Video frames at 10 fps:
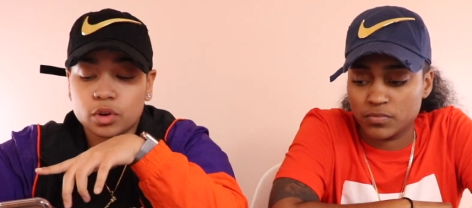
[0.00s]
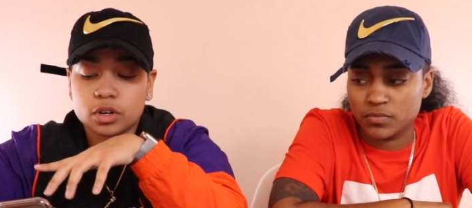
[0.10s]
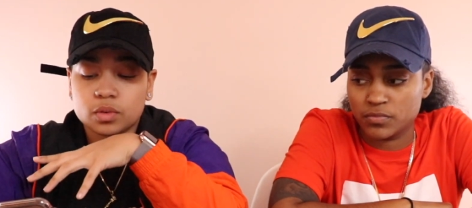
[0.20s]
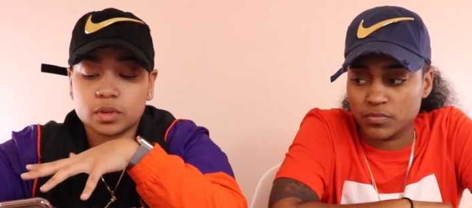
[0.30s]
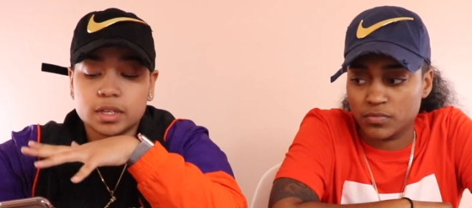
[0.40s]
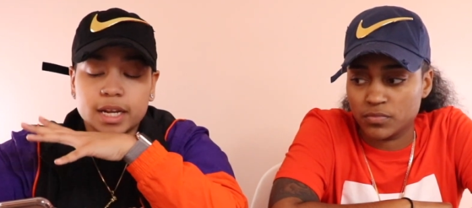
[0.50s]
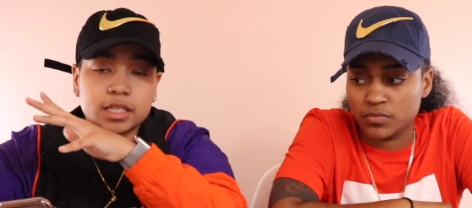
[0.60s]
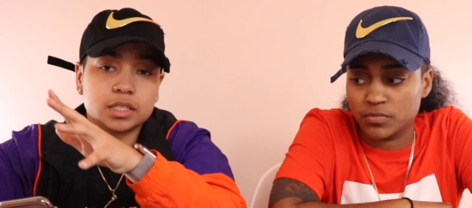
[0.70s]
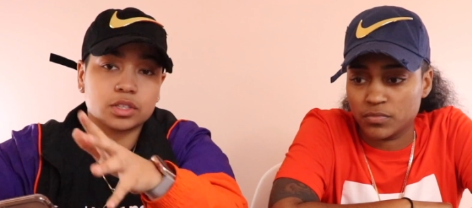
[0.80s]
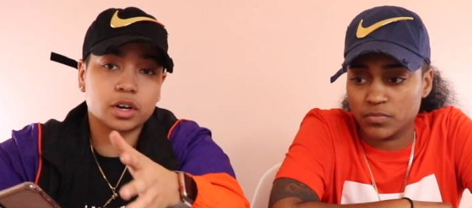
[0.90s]
Speaker 1: 101, they
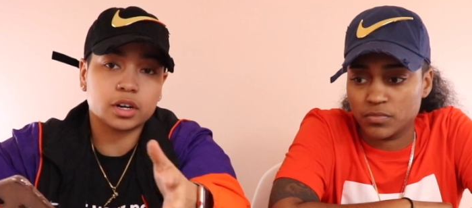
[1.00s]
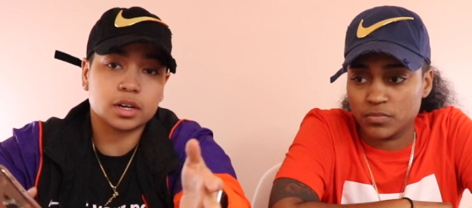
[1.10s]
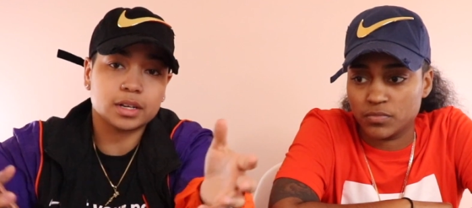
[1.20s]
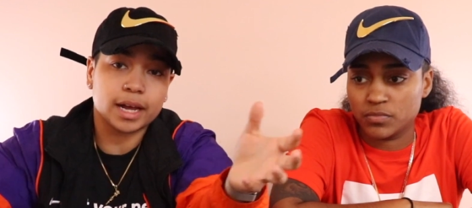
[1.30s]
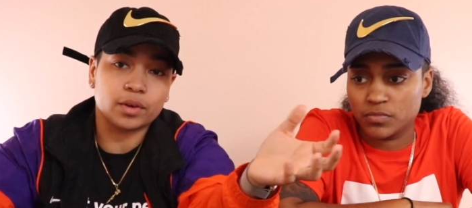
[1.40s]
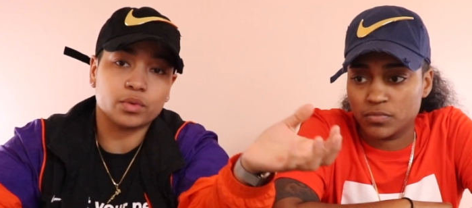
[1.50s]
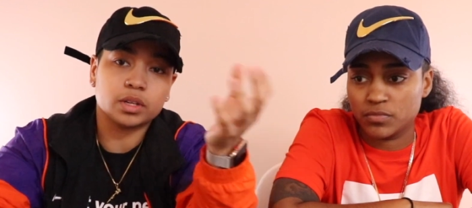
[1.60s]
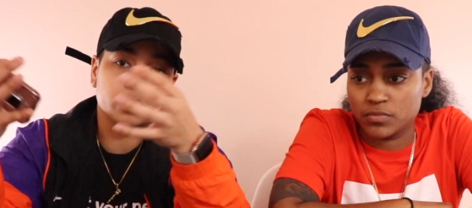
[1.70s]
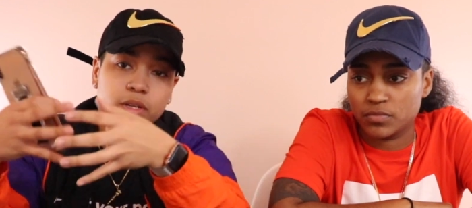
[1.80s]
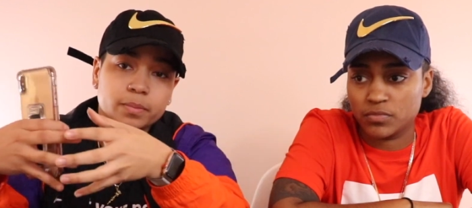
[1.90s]
just started like
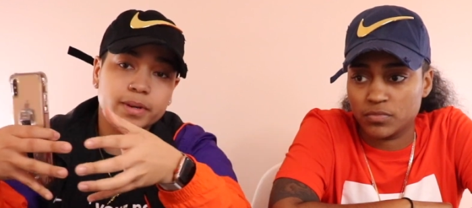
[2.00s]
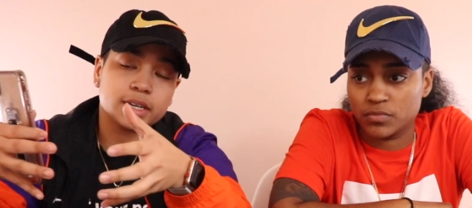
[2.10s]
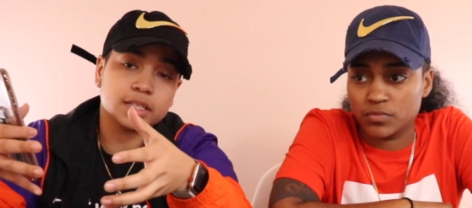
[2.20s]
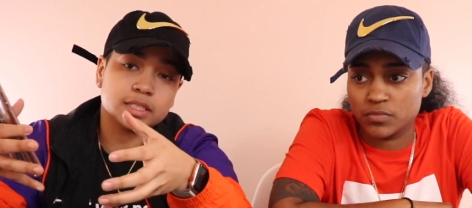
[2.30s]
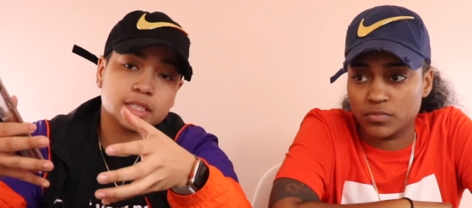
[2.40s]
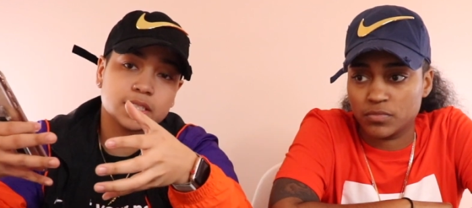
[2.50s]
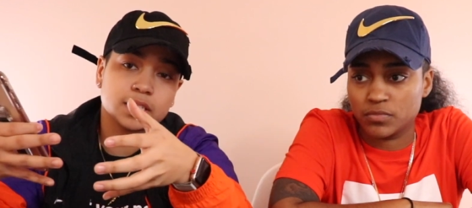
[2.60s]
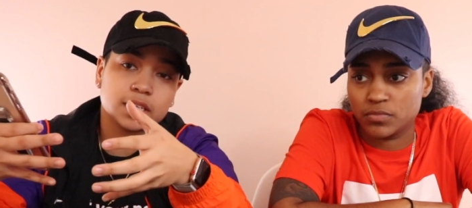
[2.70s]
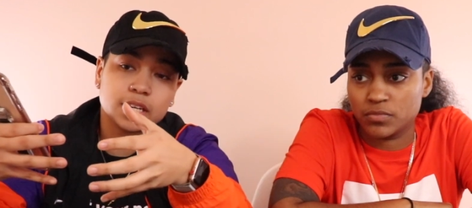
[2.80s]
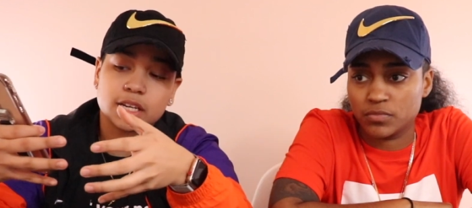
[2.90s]
really being
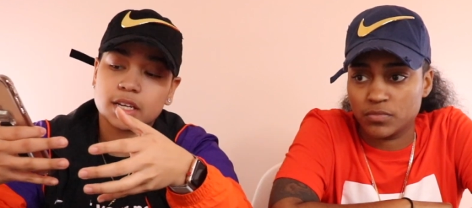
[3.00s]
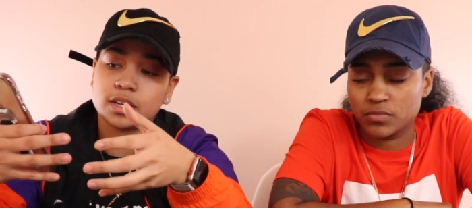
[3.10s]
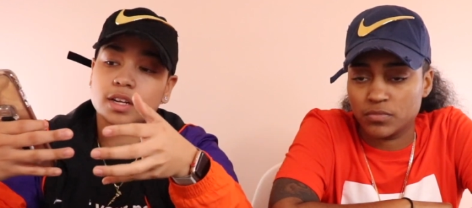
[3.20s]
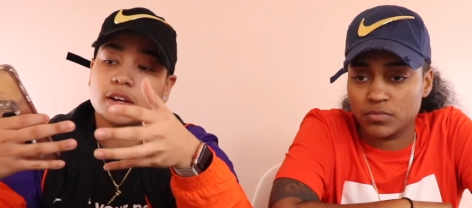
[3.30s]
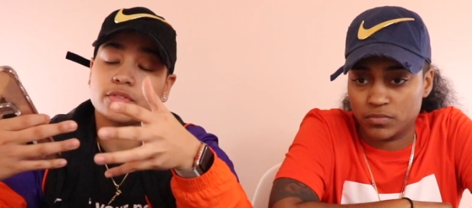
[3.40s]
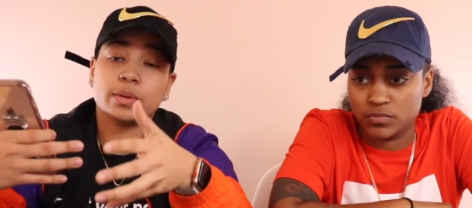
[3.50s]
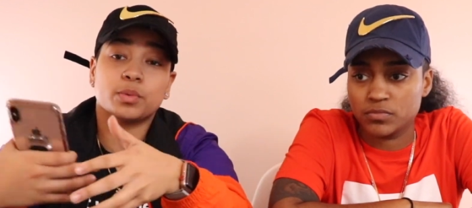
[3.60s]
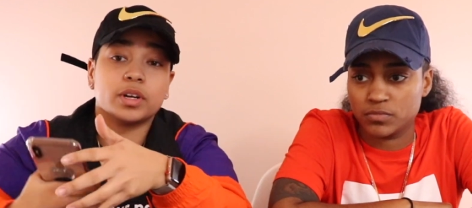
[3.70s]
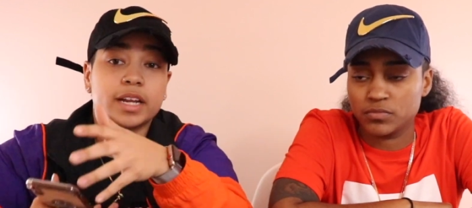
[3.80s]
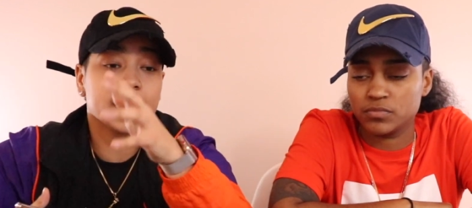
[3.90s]
consistent again. Flip
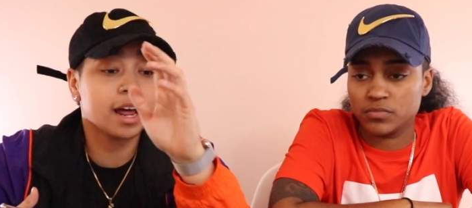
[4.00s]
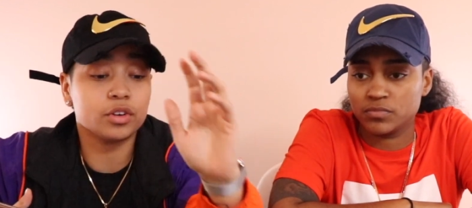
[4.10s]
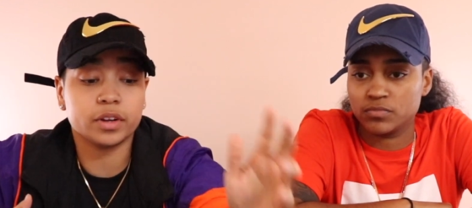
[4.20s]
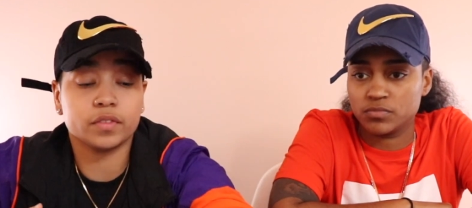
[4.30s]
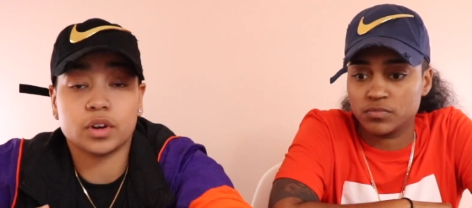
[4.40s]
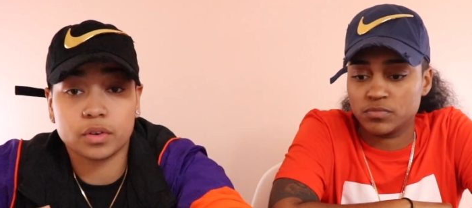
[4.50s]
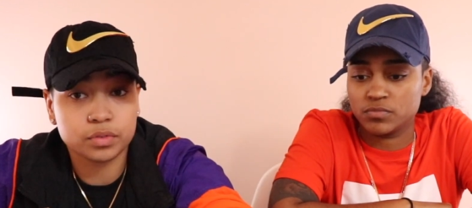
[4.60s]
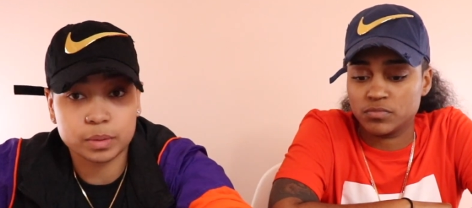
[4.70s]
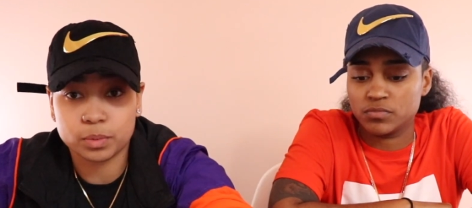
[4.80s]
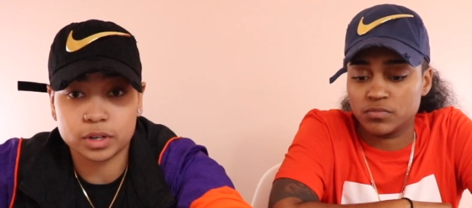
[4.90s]
On Deck, I don't even know if
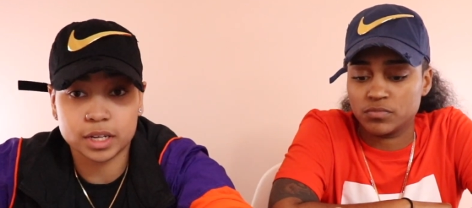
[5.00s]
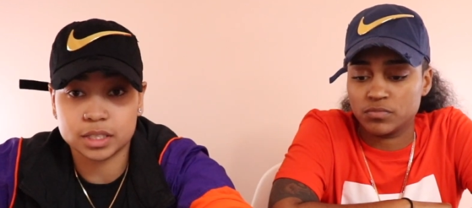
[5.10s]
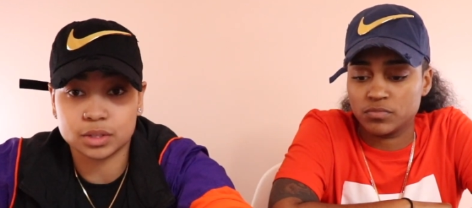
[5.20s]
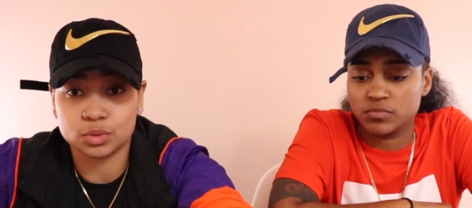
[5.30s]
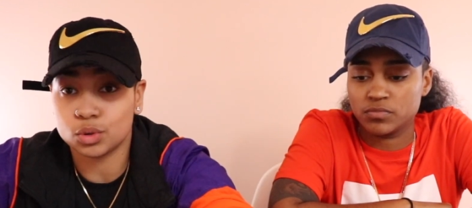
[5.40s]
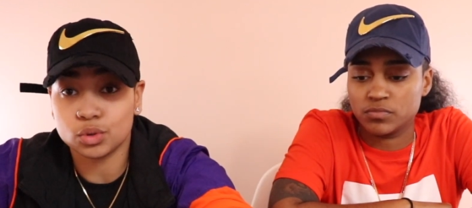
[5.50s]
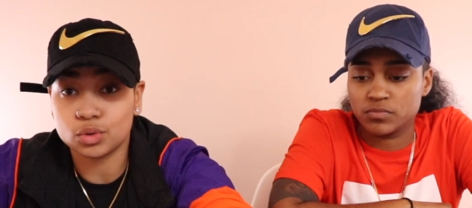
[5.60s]
Flip On Deck still do